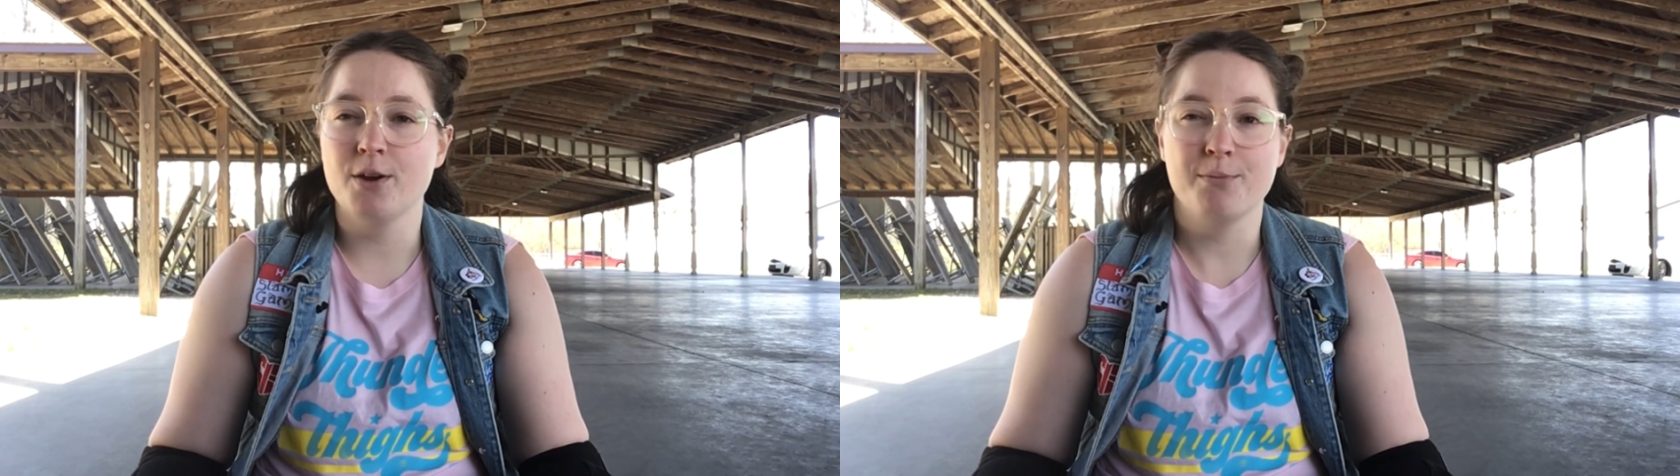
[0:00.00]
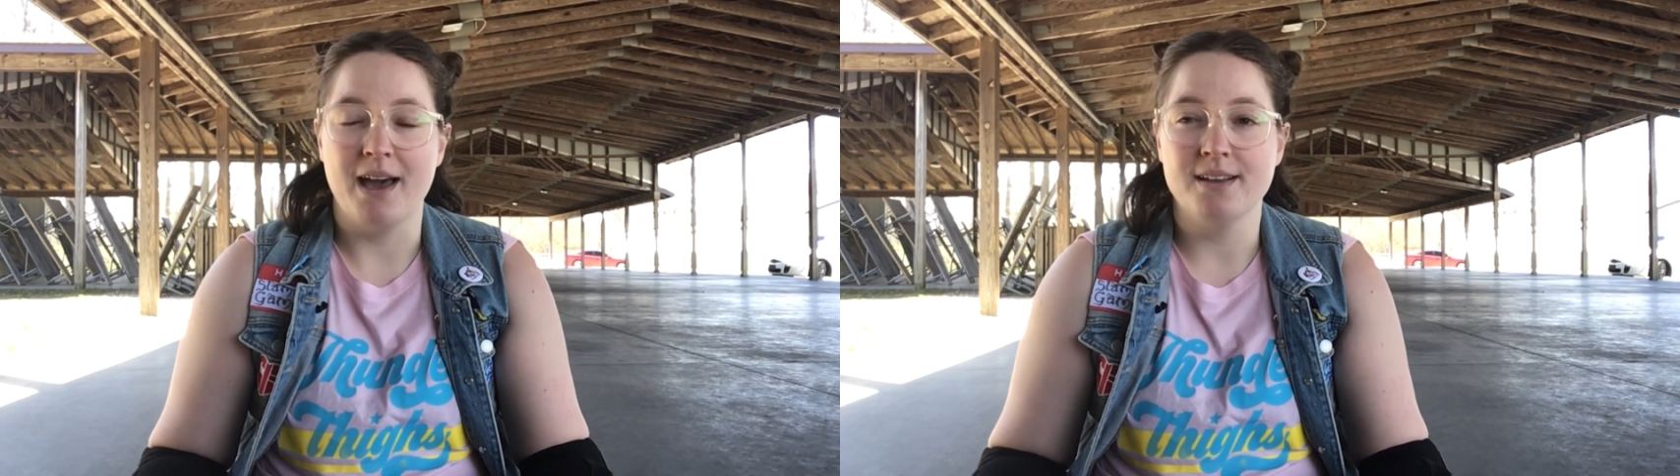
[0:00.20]

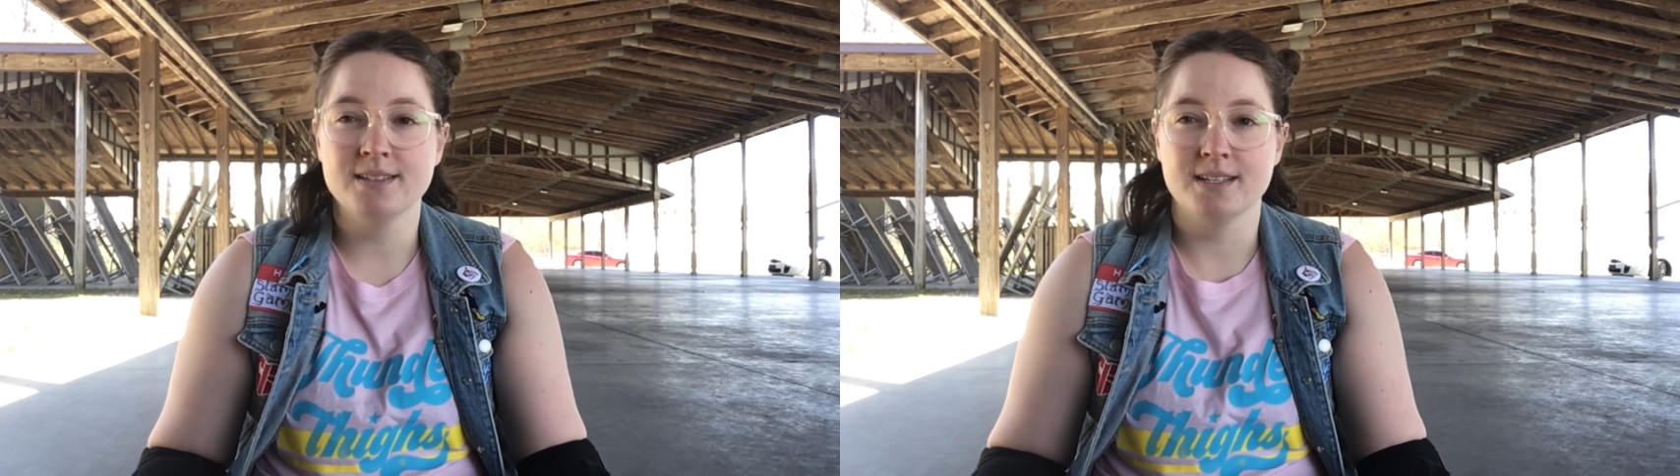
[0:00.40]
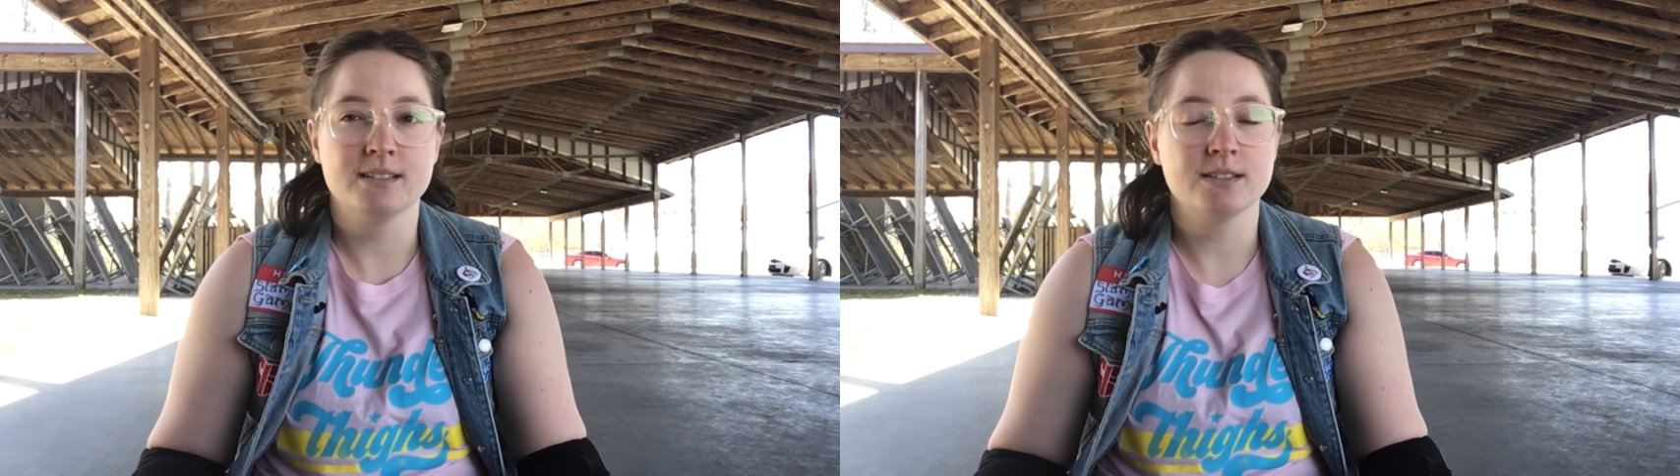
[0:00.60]
your
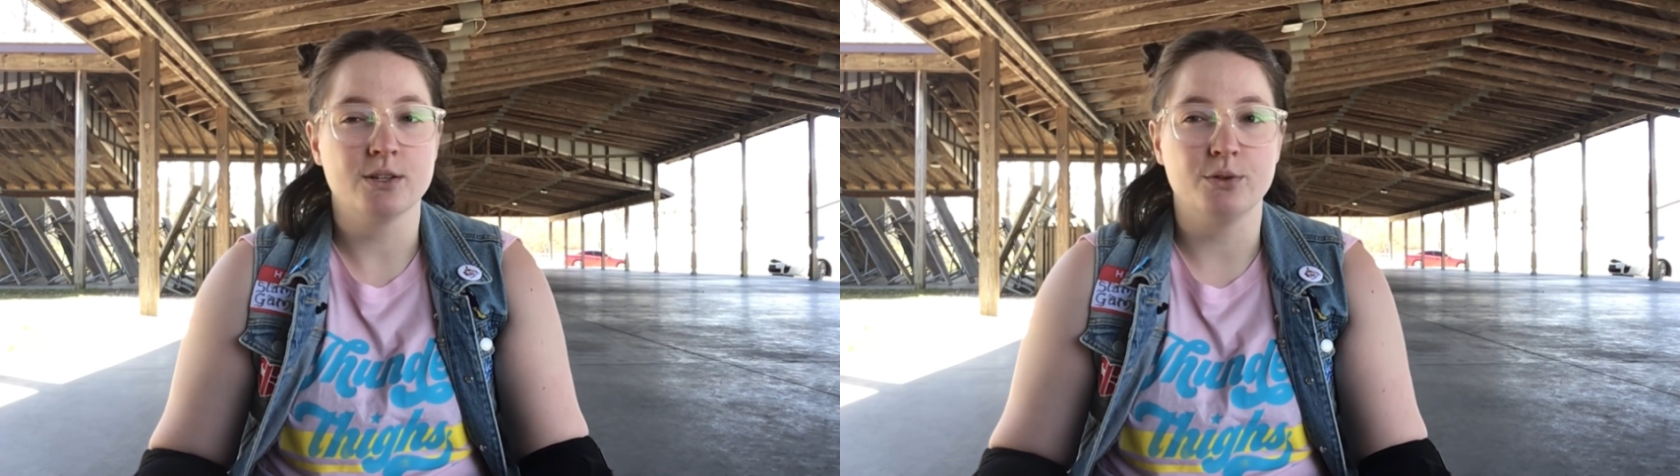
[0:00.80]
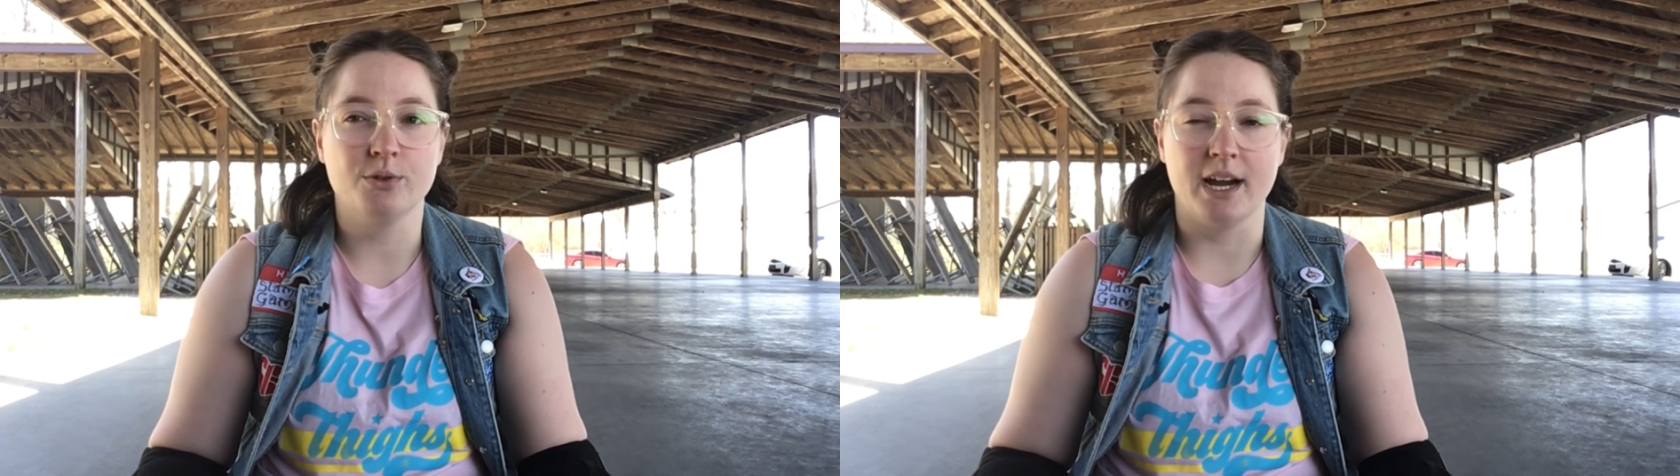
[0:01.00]
balance isn't
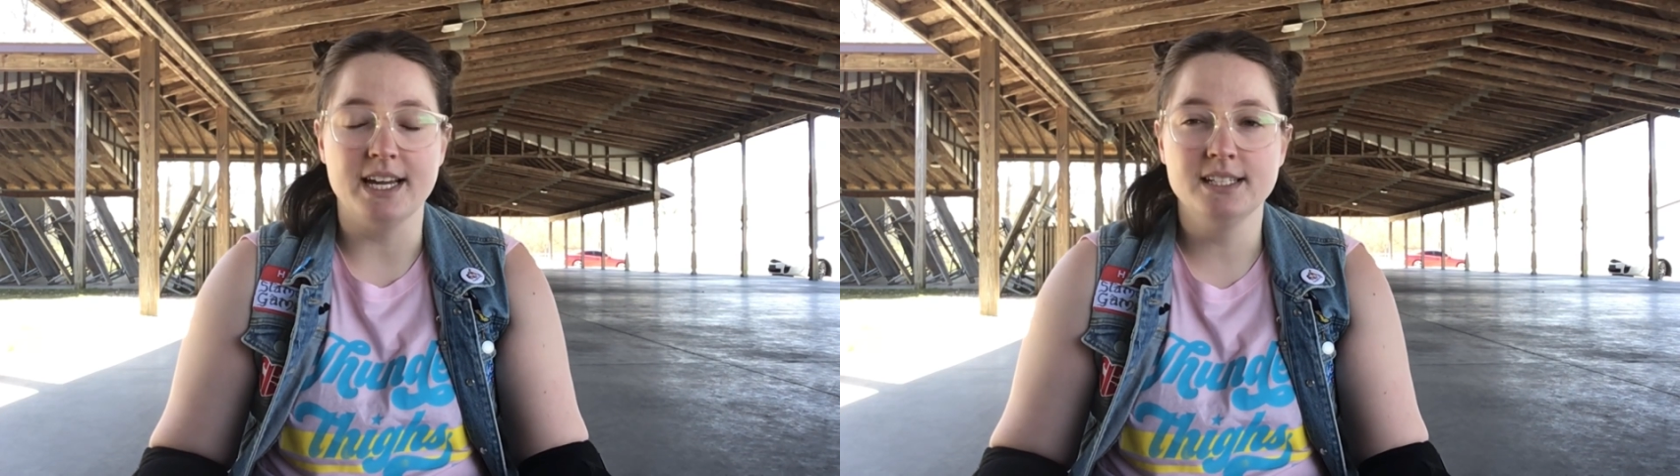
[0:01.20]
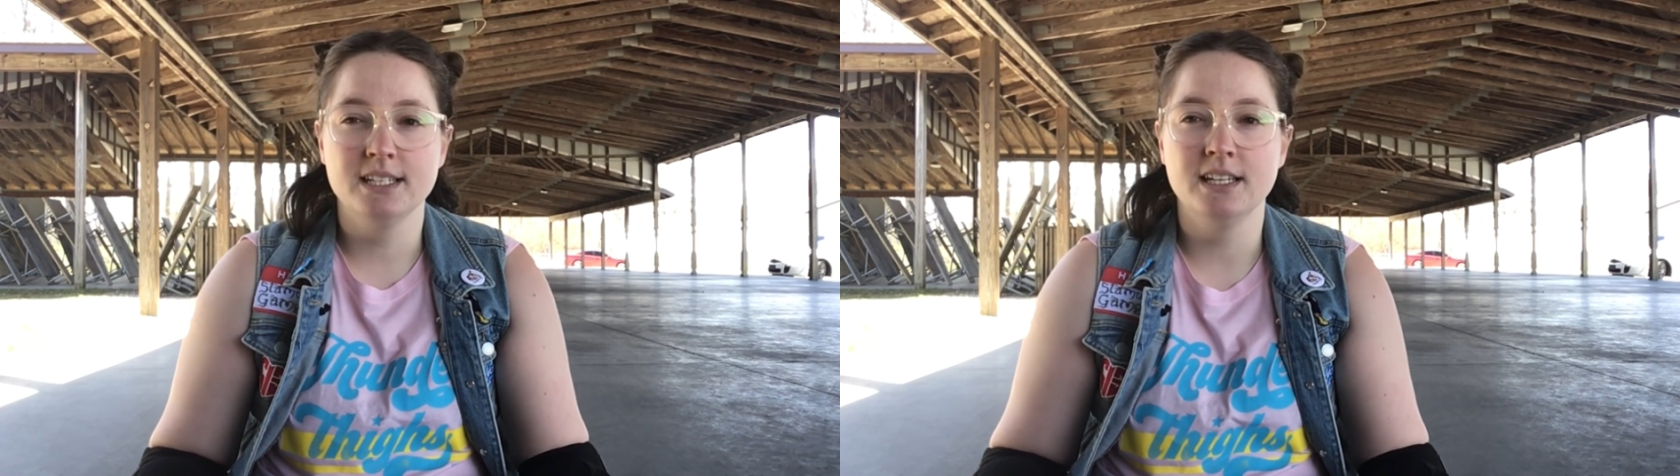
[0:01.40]
so
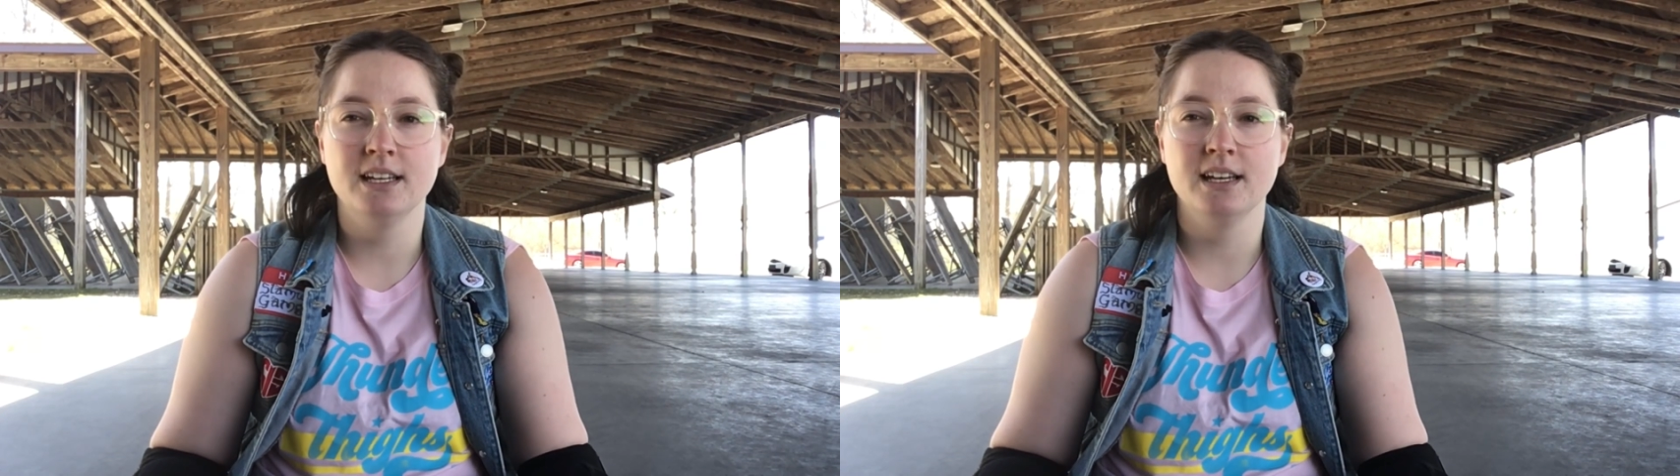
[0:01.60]
great,